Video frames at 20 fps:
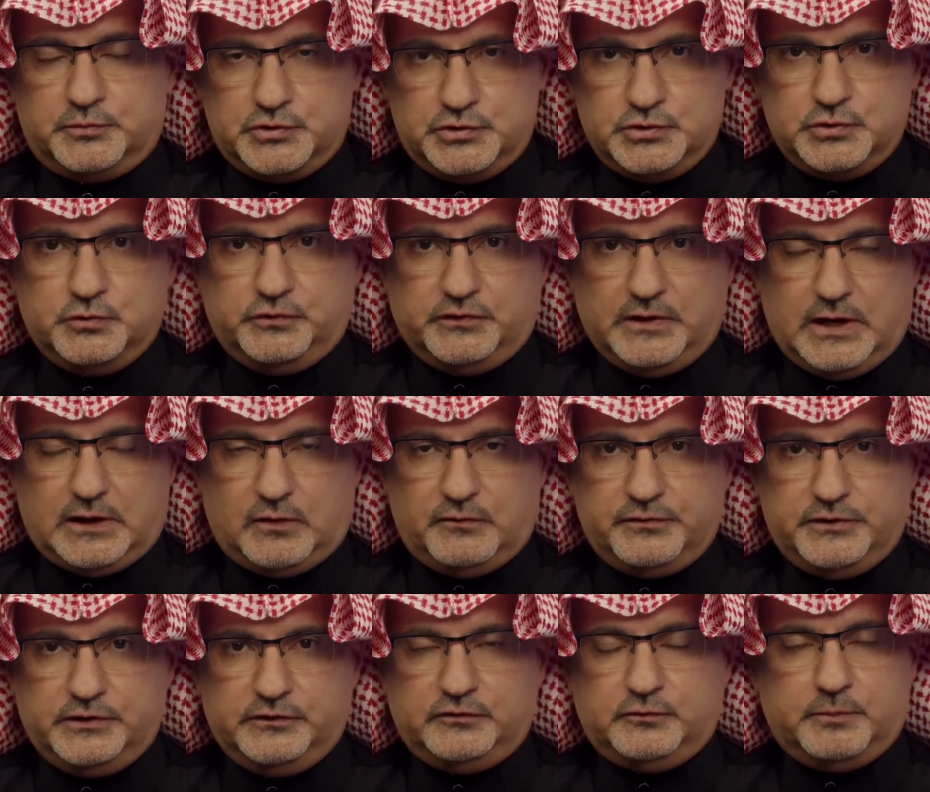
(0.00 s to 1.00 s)
to produce out
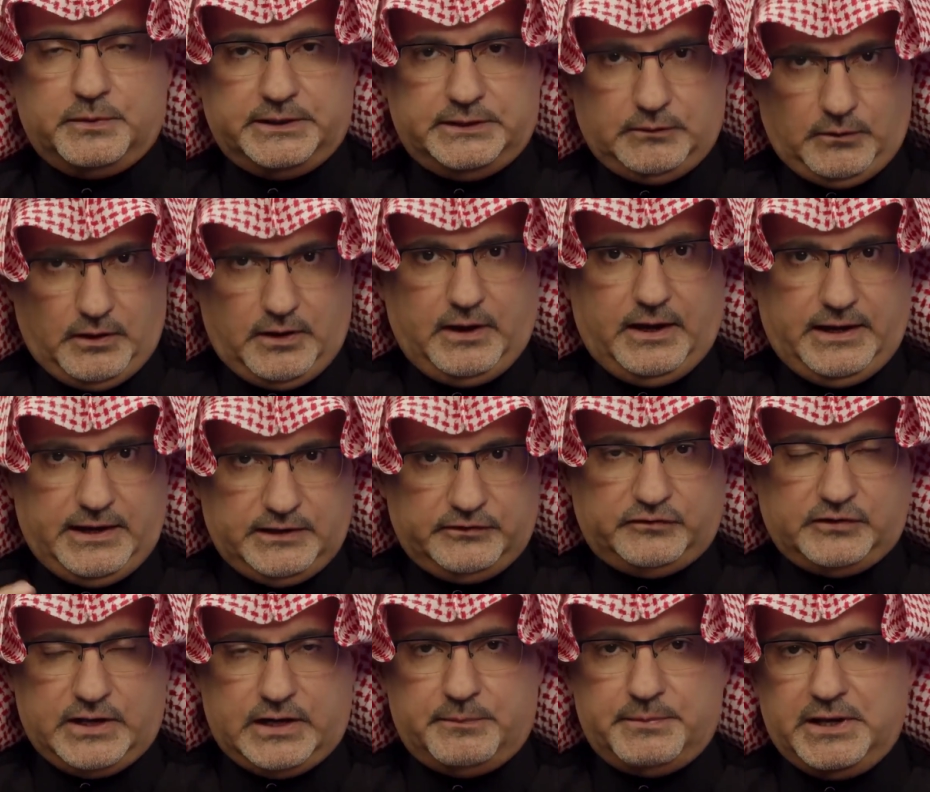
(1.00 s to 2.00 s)
of this, but
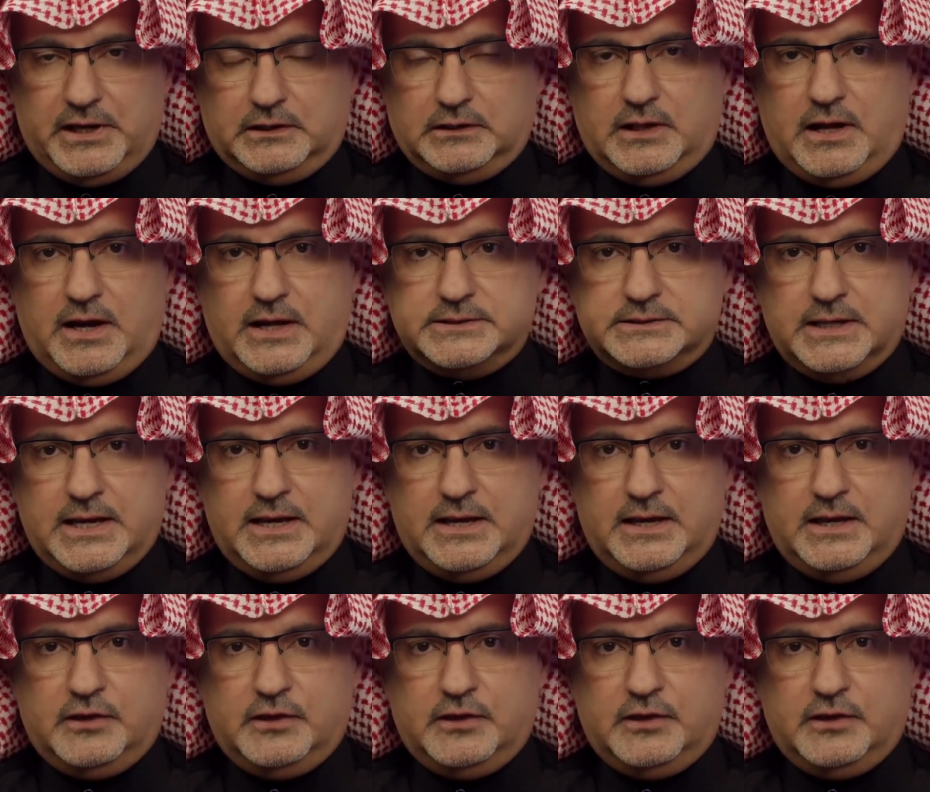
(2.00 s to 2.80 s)
it's going to be a lot.